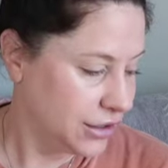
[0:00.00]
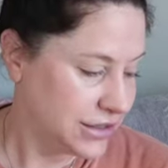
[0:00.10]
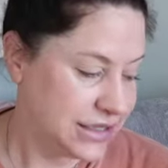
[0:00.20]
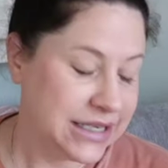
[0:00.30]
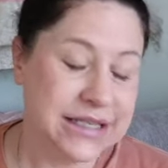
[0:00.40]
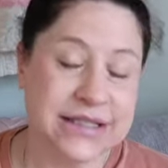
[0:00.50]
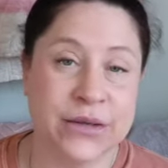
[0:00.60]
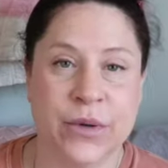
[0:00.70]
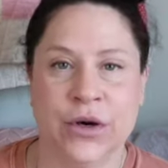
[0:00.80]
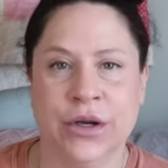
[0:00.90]
to ease
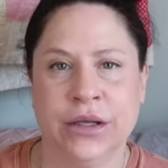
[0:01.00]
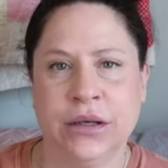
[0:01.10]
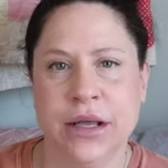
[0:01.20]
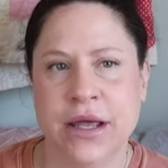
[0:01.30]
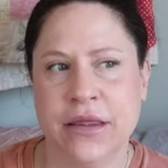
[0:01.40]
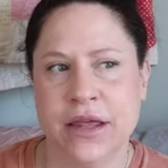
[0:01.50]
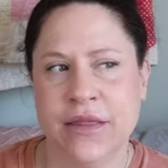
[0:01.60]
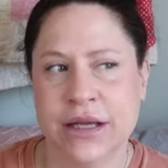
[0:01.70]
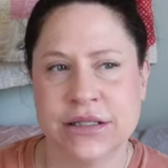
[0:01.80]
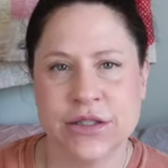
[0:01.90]
the burden. And,
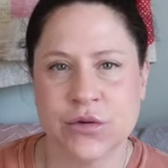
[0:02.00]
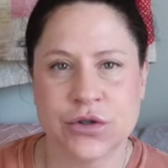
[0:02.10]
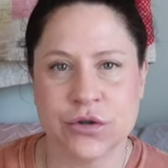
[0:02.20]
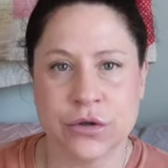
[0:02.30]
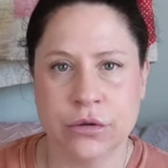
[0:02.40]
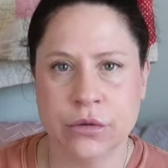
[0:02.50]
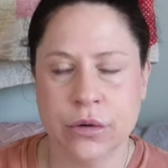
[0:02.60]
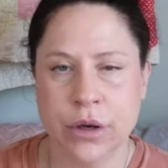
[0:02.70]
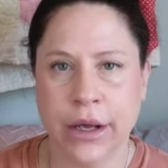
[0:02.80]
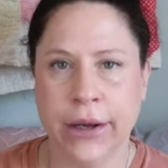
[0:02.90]
and that's so true,
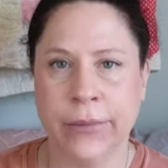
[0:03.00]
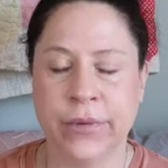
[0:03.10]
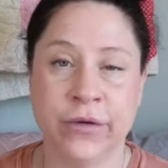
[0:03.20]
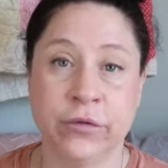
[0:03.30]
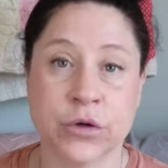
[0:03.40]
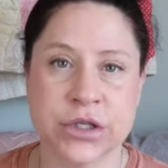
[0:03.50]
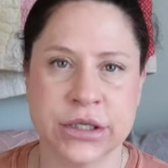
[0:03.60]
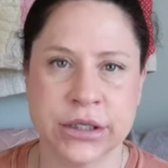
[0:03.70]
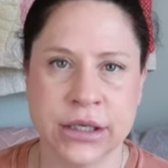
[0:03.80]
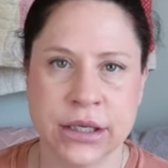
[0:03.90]
um,
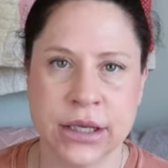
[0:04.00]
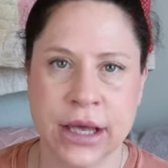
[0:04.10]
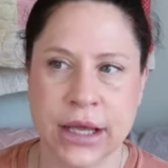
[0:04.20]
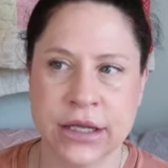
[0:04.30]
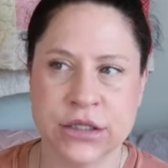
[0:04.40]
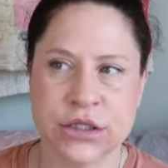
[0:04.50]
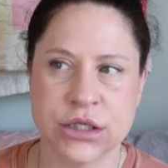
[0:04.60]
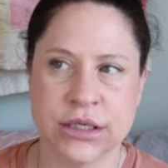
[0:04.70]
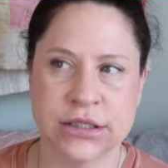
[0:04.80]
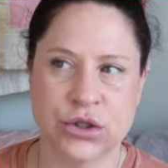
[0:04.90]
unfortunately. And
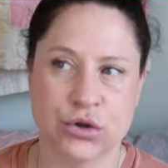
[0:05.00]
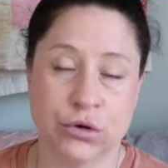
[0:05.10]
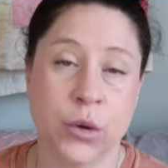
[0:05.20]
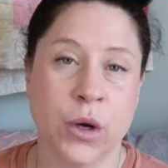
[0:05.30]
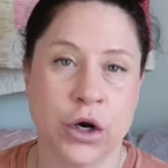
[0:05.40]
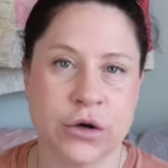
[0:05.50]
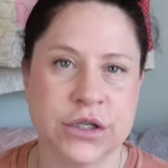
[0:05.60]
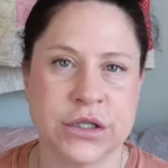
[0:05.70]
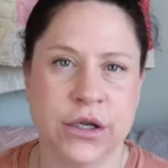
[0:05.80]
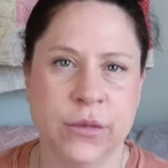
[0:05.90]
it's, it's true in our
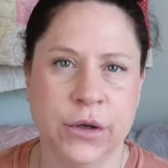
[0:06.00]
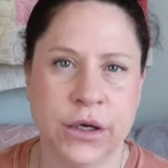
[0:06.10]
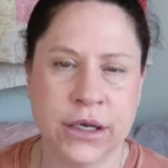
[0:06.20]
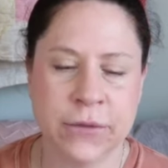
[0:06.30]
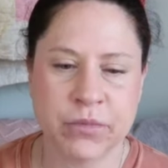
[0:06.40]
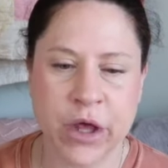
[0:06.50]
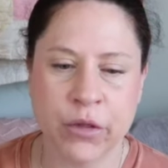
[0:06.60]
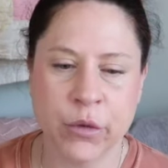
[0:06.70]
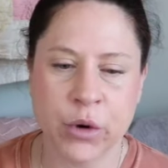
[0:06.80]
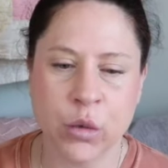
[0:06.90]
Christian community.
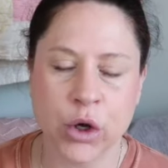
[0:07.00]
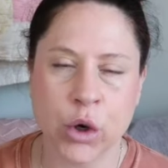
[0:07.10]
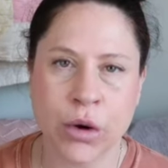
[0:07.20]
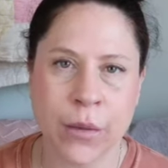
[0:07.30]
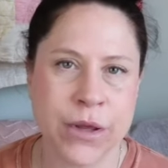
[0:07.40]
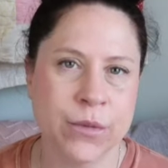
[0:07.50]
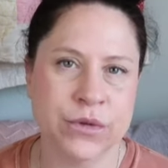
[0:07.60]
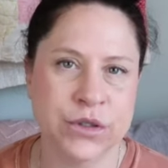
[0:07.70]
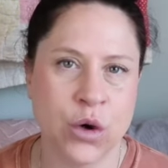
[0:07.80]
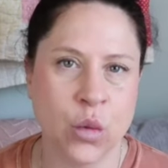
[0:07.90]
And then we wonder why
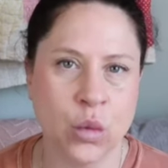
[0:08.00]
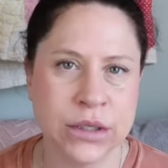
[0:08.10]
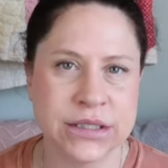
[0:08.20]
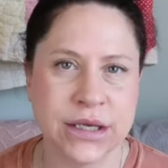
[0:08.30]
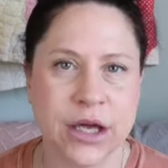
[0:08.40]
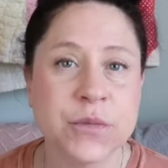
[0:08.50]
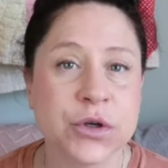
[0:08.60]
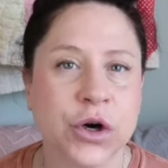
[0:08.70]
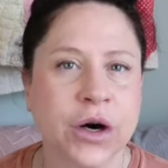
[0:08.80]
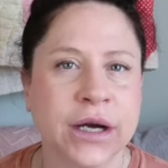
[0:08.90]
people don't want to come
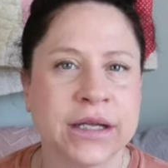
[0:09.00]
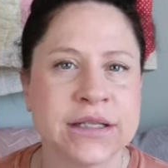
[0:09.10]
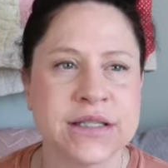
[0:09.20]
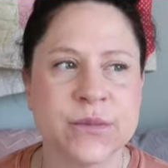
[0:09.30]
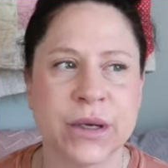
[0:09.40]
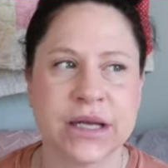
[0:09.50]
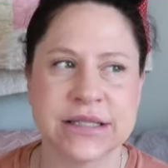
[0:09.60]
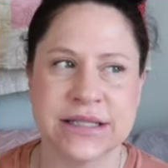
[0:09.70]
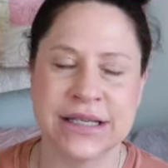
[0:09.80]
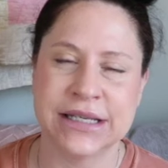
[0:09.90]
to Christ,
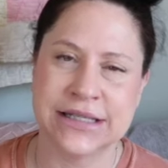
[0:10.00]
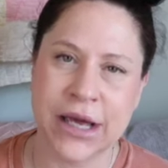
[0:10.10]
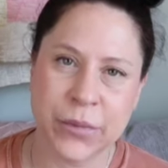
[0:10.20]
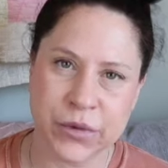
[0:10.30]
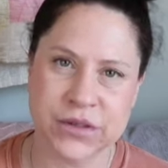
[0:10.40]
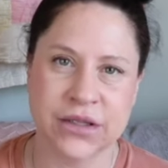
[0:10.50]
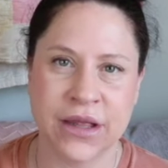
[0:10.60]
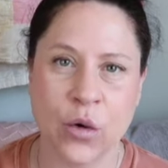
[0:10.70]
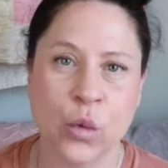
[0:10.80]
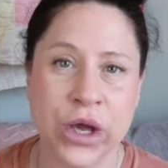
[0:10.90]
because the examples
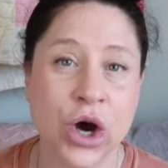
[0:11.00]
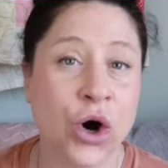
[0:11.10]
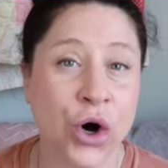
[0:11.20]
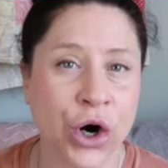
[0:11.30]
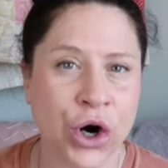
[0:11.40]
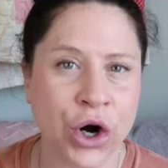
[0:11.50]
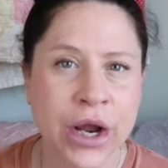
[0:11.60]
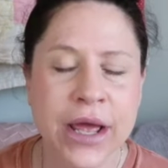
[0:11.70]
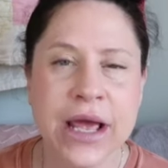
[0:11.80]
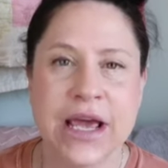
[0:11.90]
that we are
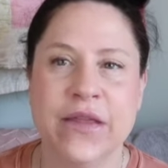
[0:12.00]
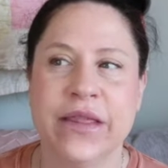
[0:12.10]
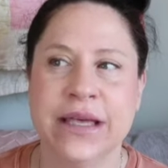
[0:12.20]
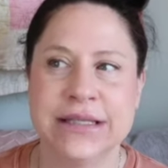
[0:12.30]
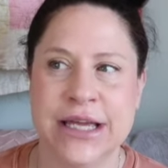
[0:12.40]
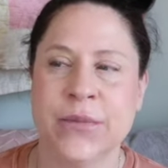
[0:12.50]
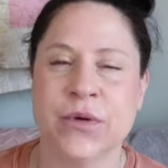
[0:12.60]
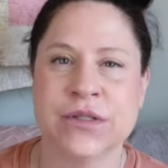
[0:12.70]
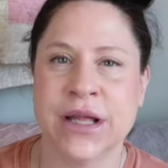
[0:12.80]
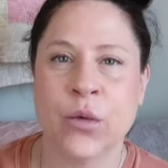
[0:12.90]
and the
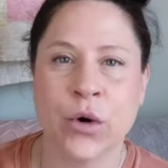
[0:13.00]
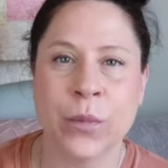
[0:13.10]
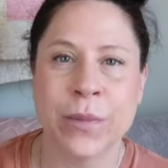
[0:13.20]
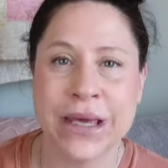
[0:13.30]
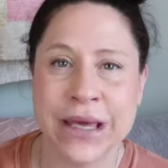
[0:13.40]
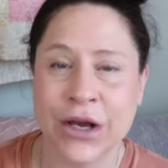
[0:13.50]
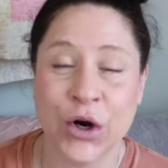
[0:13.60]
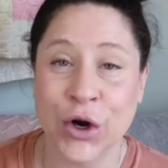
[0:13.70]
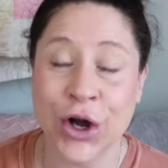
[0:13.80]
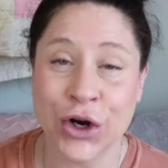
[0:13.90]
examples that we're being
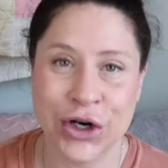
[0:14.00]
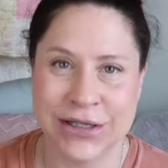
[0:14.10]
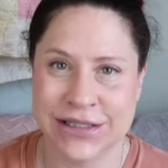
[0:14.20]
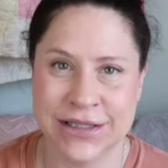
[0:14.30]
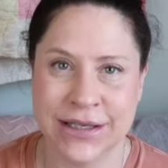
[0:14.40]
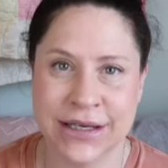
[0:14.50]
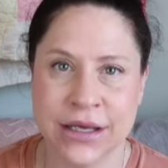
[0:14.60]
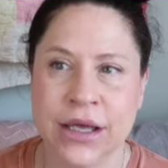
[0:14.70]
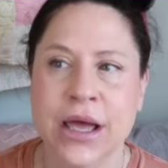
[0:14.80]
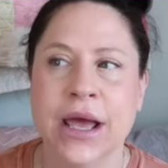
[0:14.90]
are not
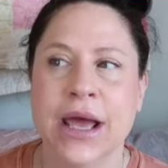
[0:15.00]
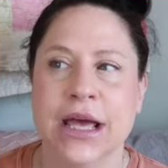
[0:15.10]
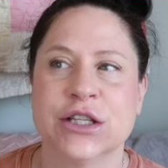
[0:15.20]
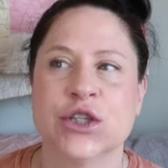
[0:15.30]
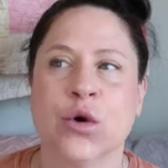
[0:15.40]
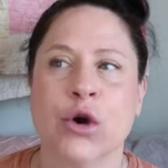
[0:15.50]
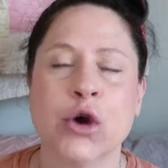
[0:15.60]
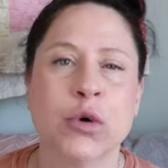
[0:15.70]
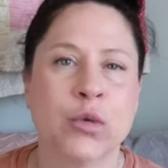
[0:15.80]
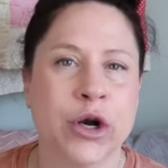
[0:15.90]
Christ-like. And so
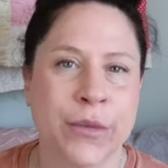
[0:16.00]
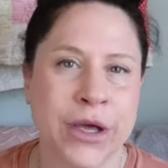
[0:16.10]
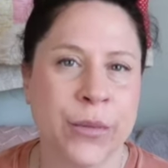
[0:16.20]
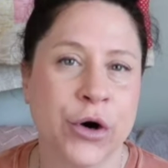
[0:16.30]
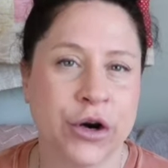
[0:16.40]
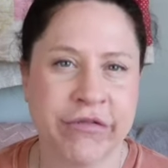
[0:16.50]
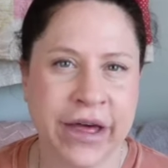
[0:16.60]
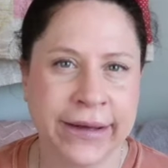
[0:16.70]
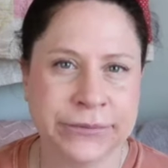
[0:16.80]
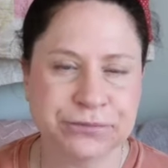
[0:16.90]
who would want to be a part of
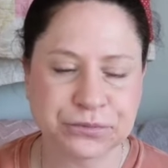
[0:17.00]
that?